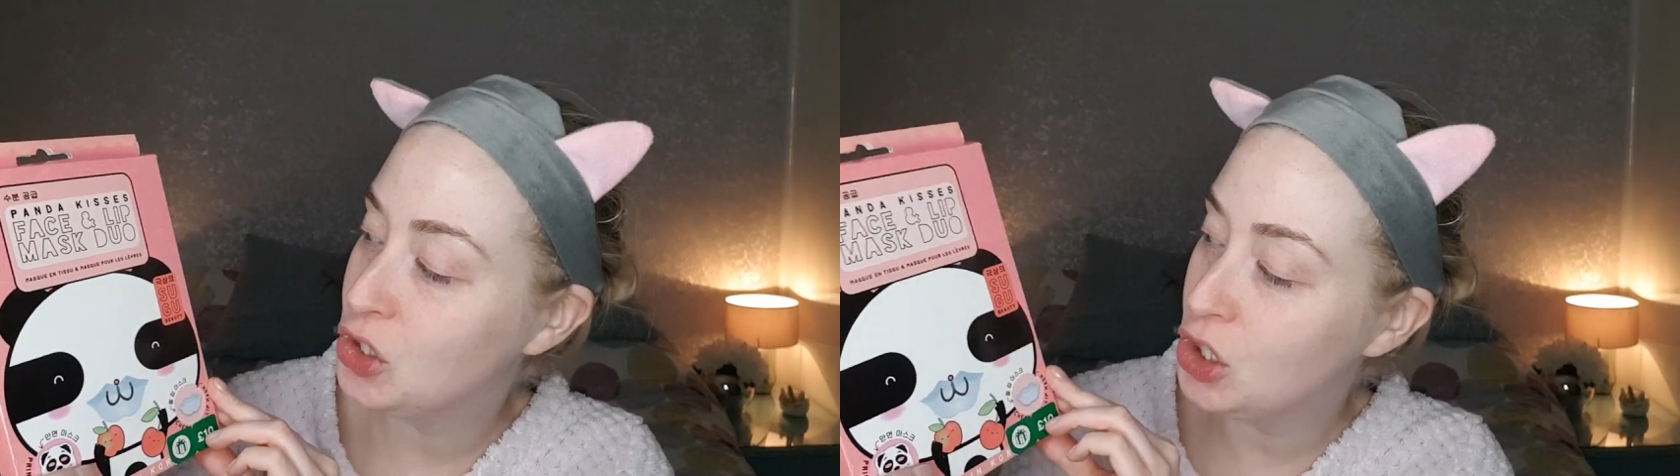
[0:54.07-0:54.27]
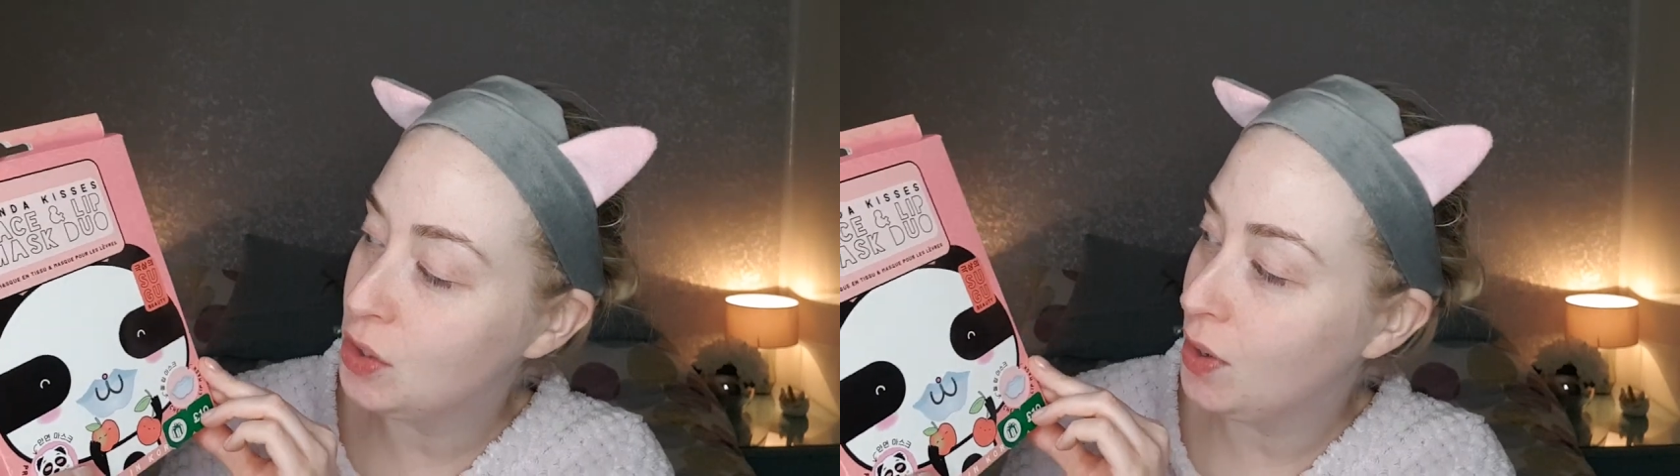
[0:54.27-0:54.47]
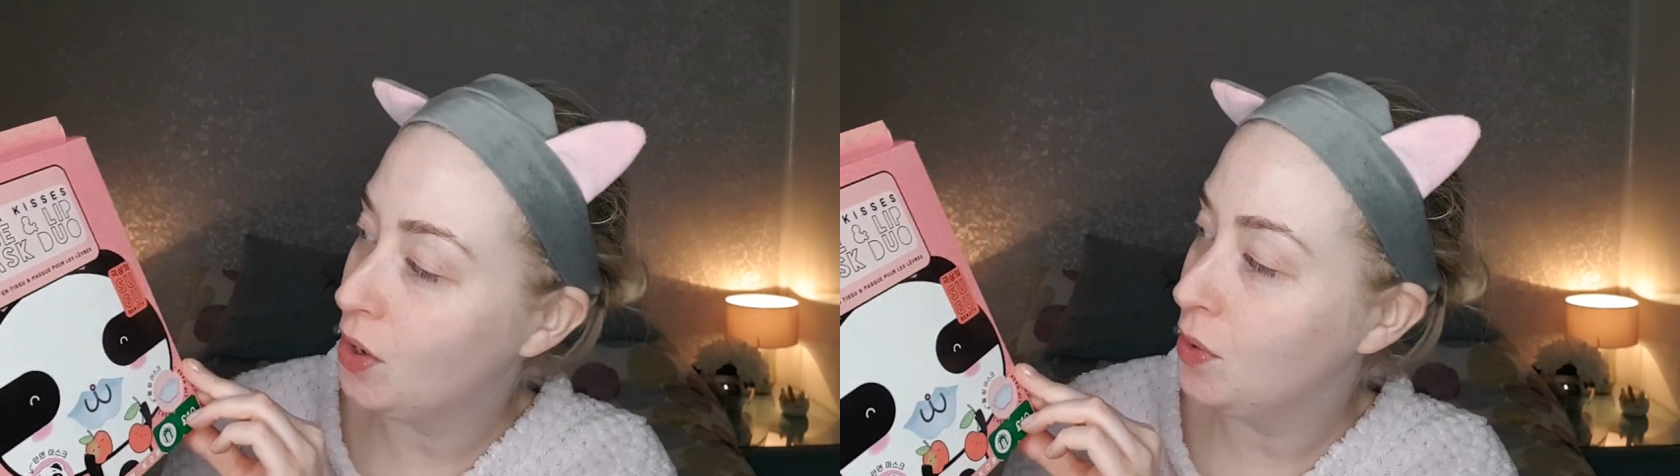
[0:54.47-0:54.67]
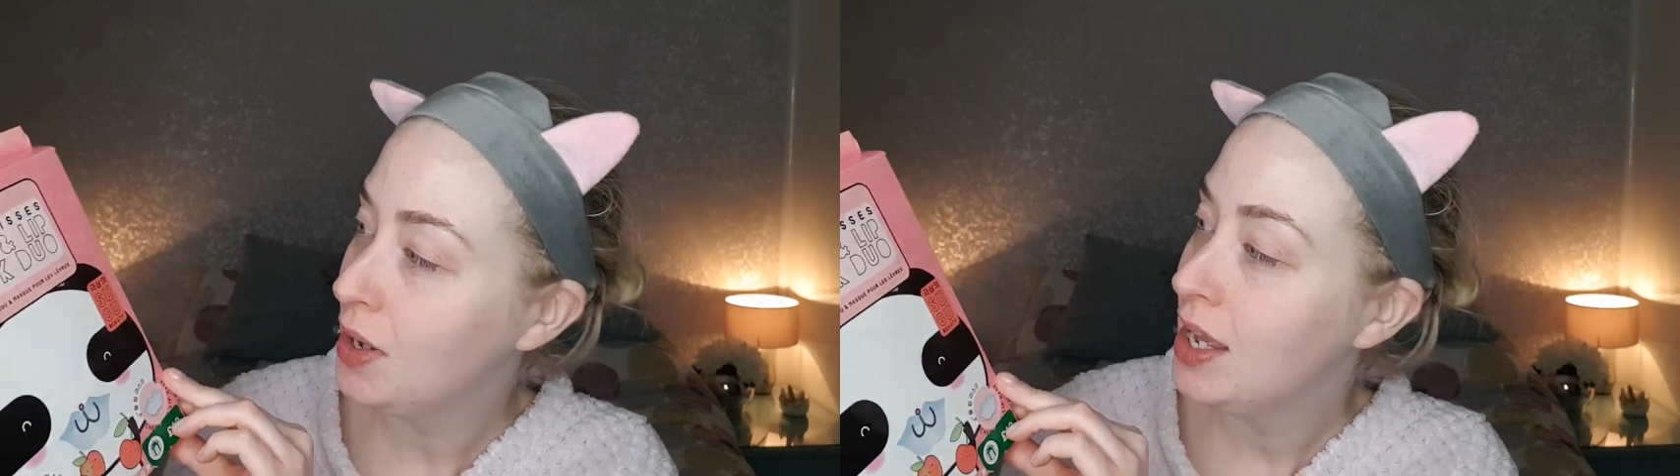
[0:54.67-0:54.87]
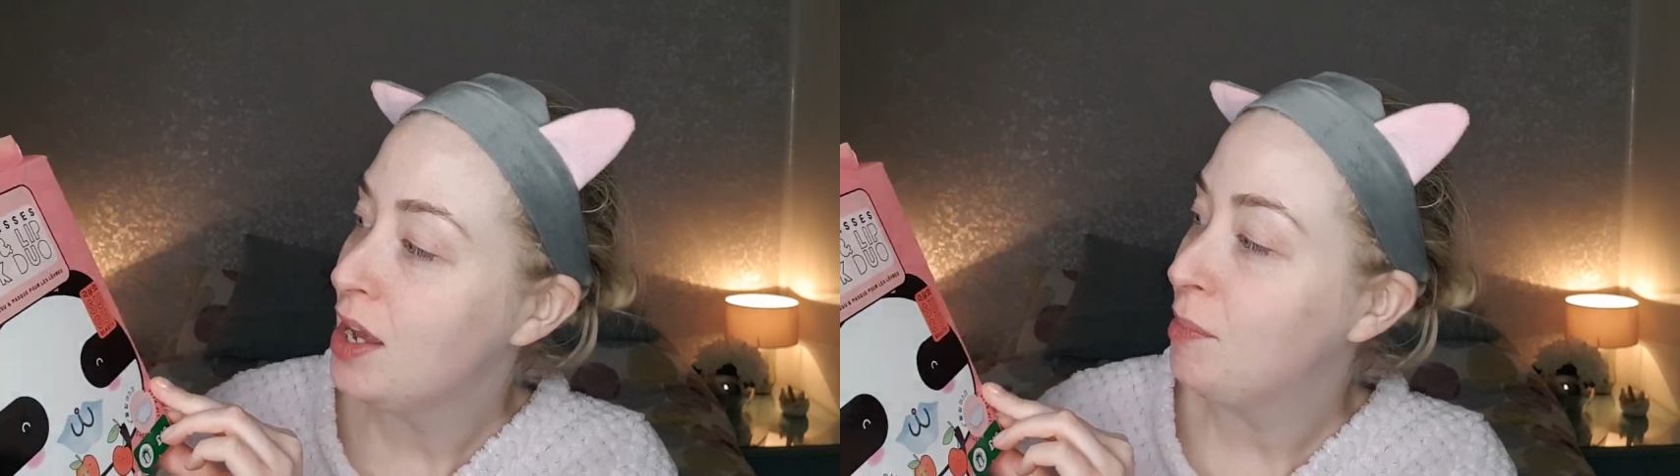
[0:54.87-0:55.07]
Duo
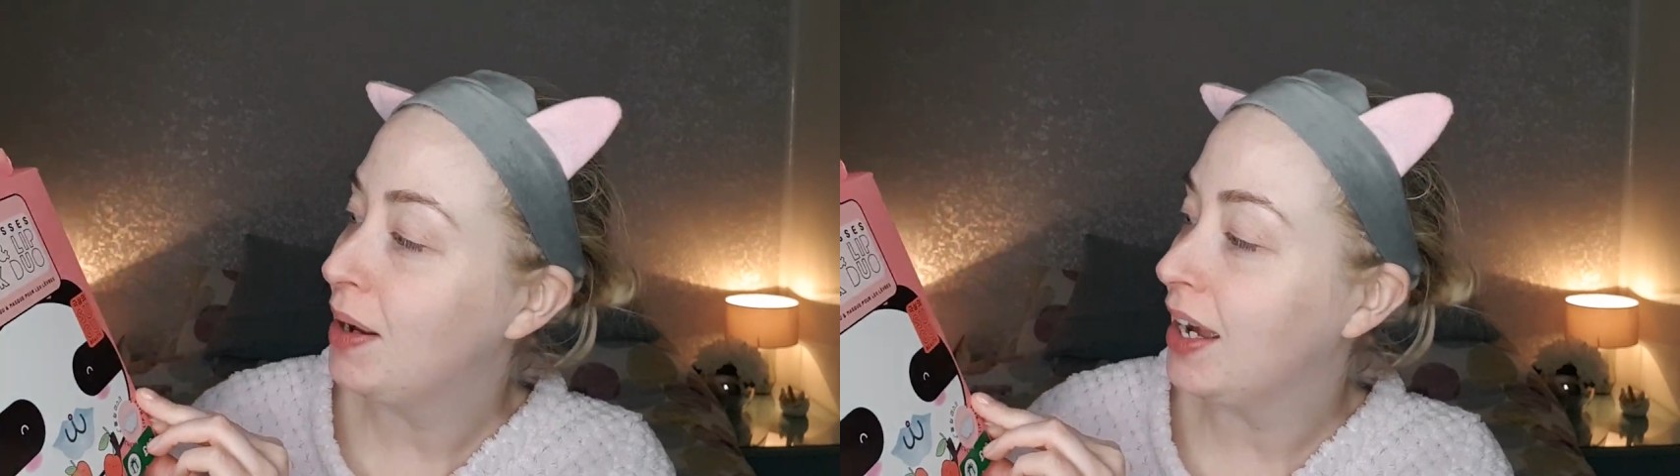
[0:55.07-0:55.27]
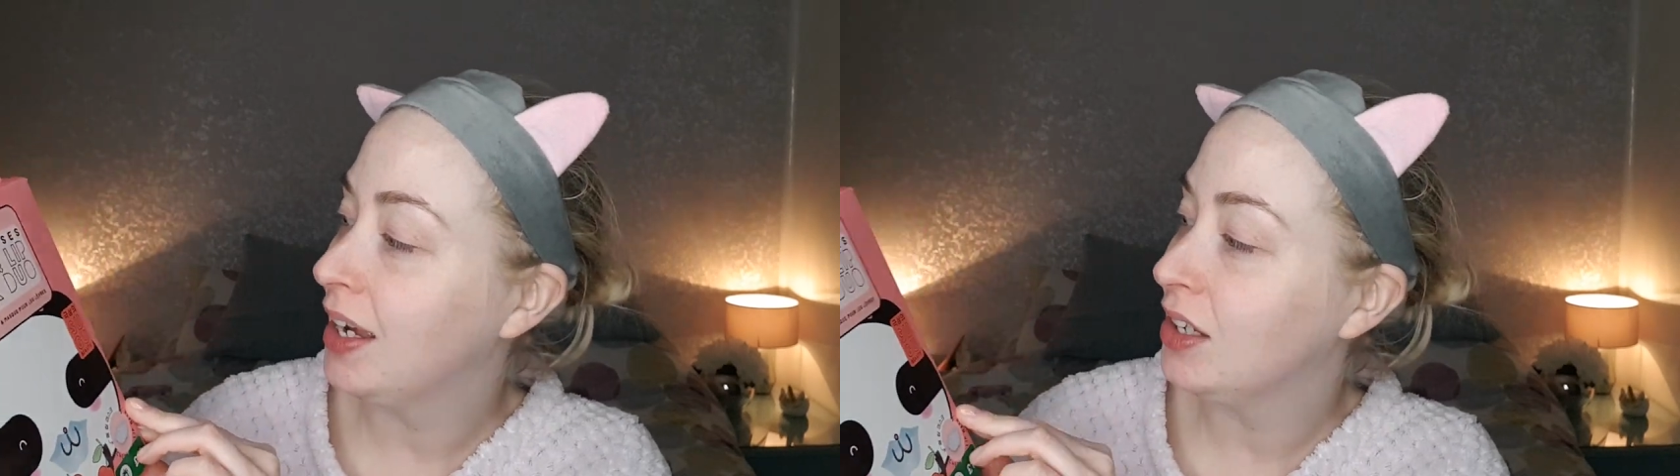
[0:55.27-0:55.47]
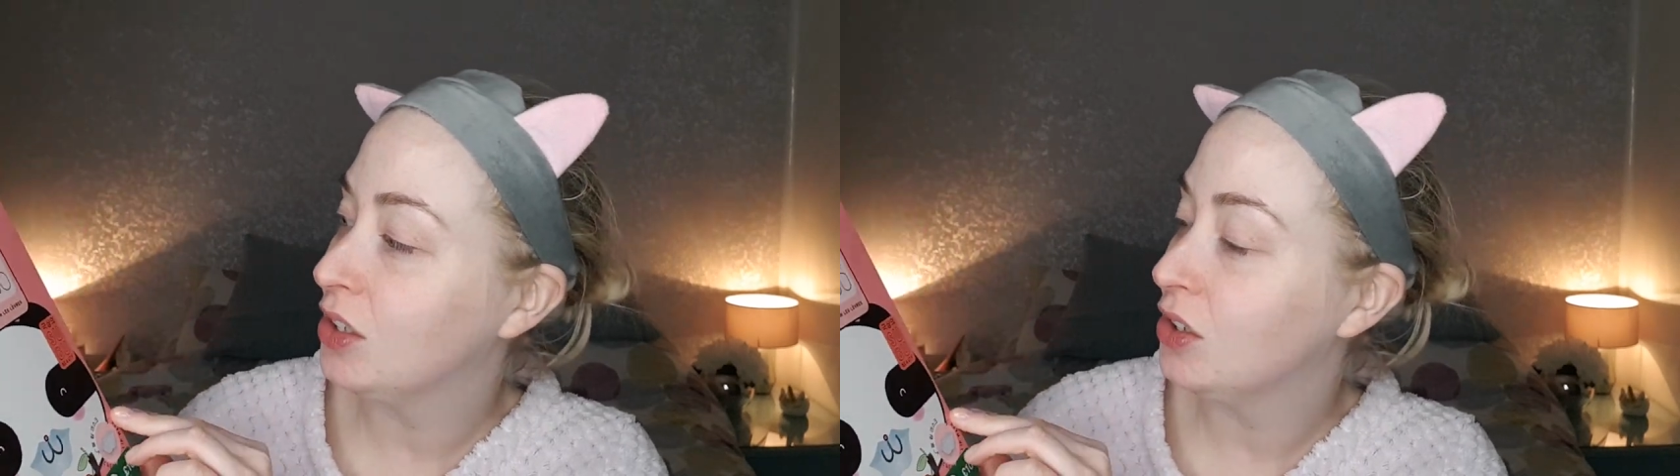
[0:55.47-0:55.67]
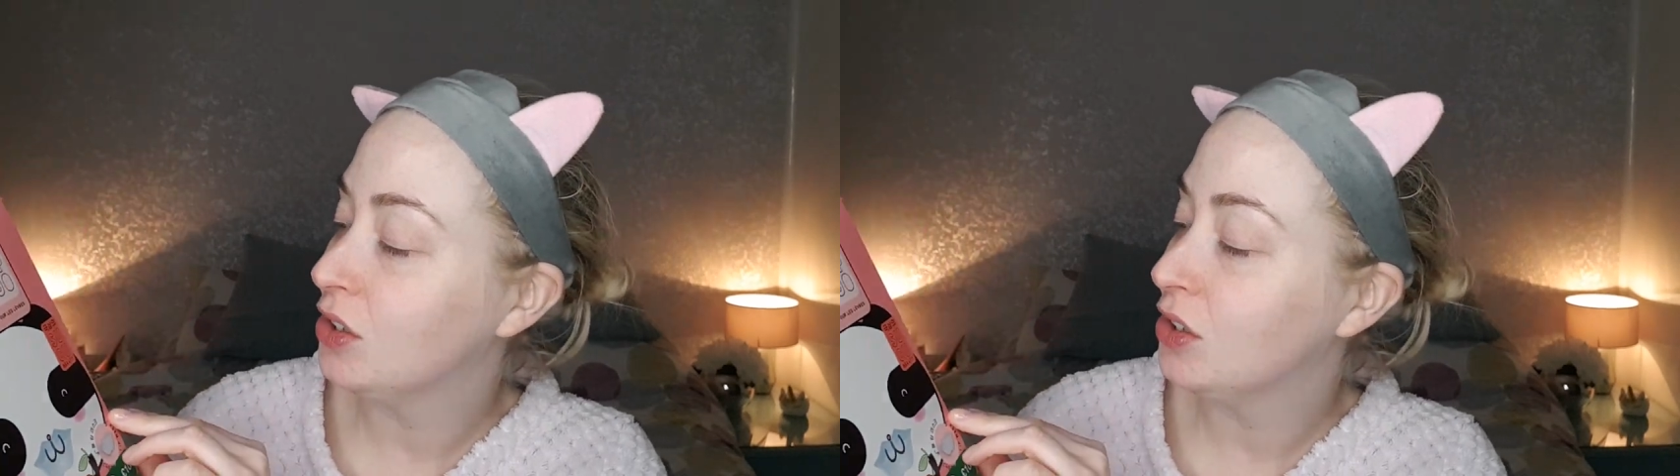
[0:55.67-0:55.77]
by